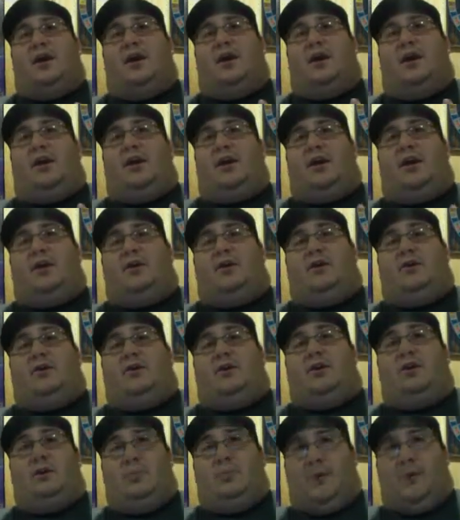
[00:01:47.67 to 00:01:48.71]
it
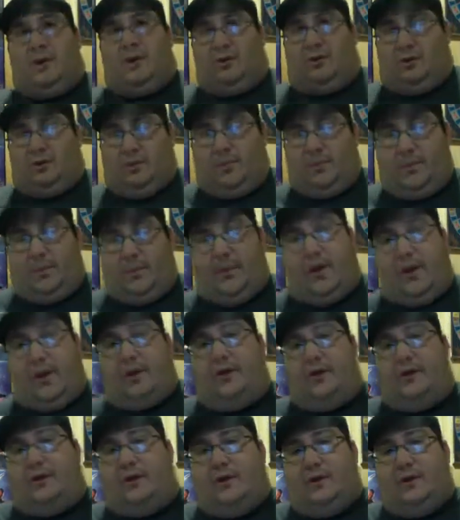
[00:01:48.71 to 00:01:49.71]
could have been a little bit better.